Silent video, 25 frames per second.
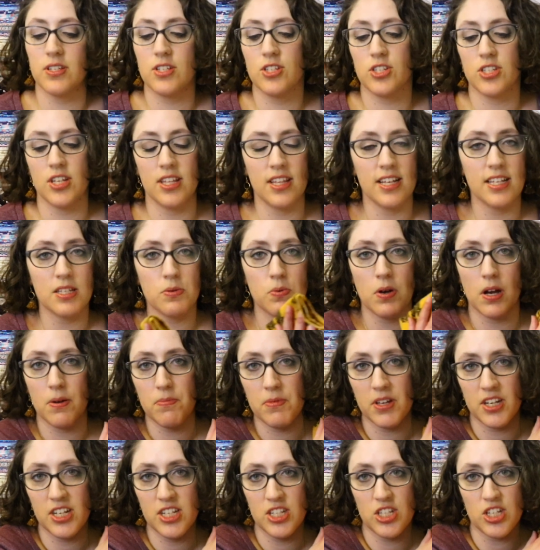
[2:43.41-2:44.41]
So that's what
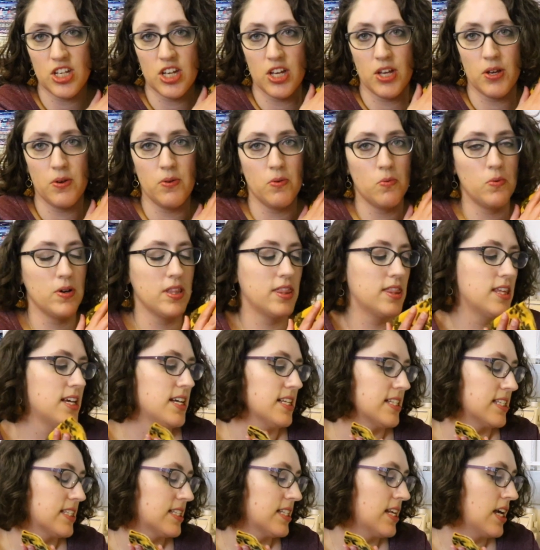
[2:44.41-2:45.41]
I'm going to do with
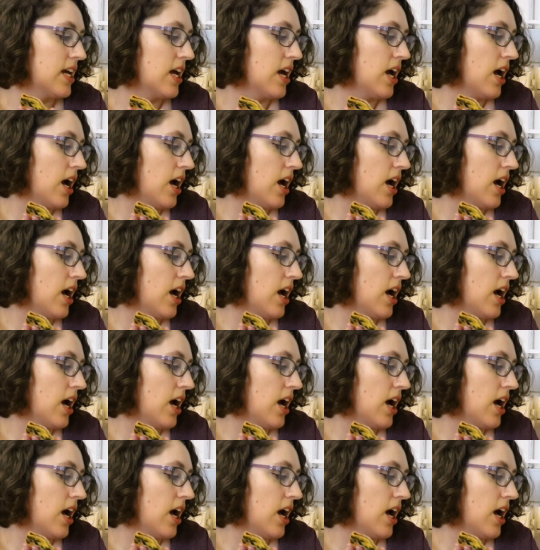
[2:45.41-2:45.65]
this.